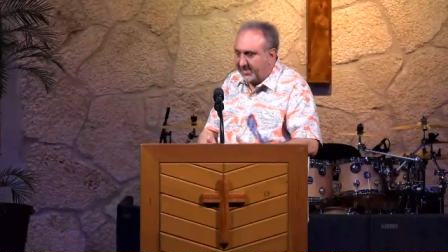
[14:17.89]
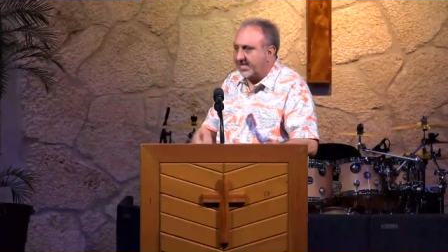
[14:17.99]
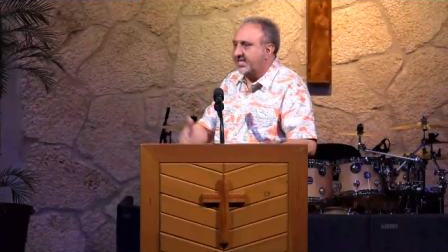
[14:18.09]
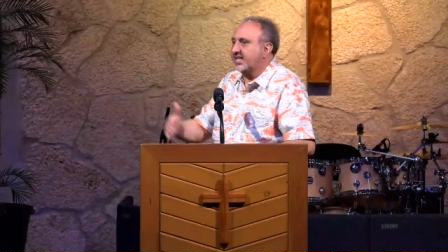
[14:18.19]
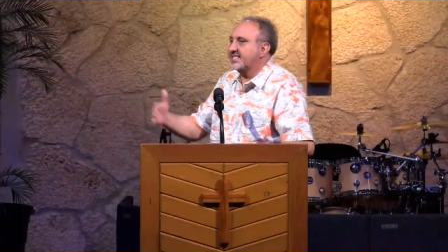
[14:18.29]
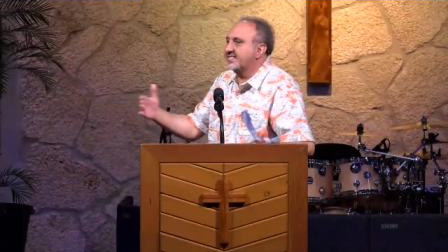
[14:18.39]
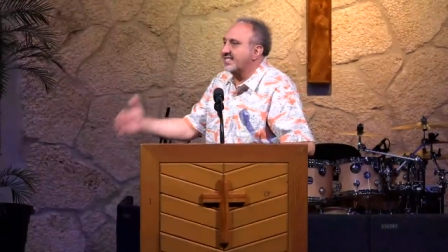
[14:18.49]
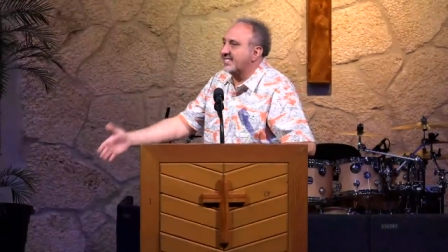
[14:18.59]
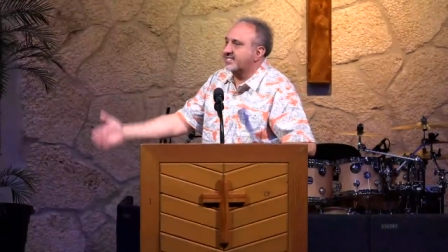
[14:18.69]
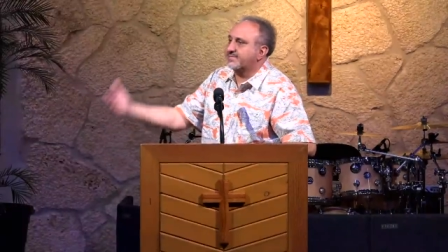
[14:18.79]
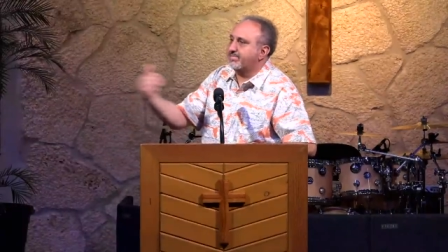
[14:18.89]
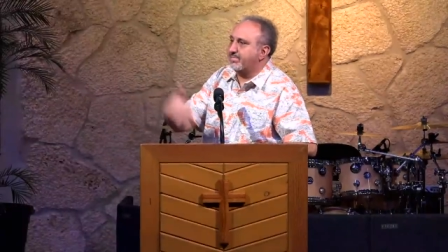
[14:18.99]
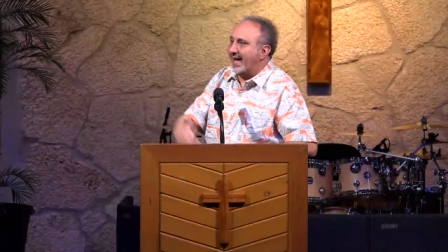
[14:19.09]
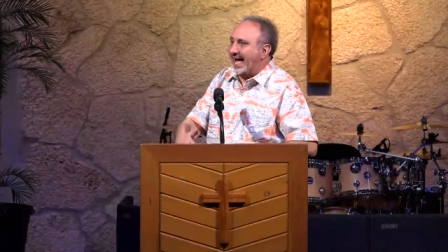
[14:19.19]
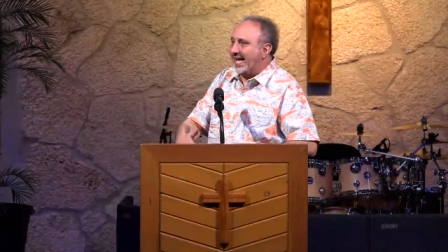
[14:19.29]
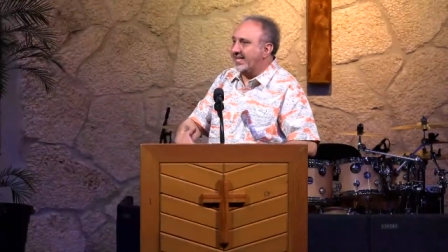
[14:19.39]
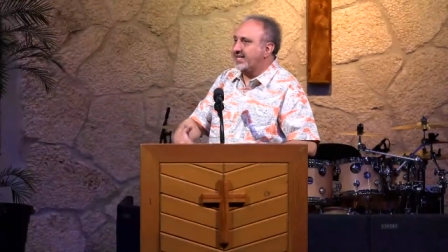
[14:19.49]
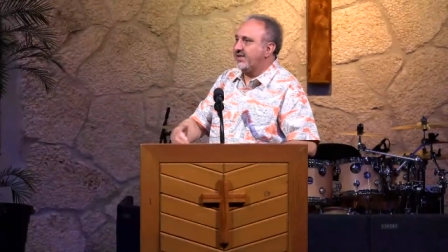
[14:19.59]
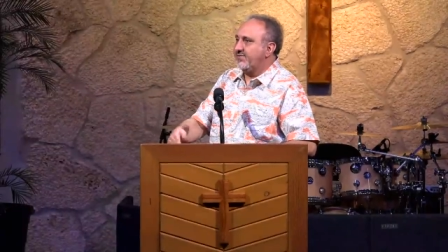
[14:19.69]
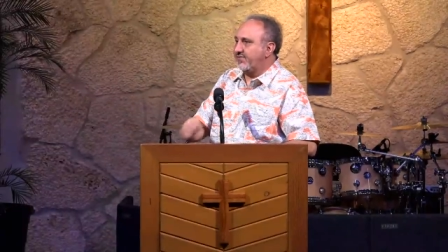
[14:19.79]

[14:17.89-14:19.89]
because it's bad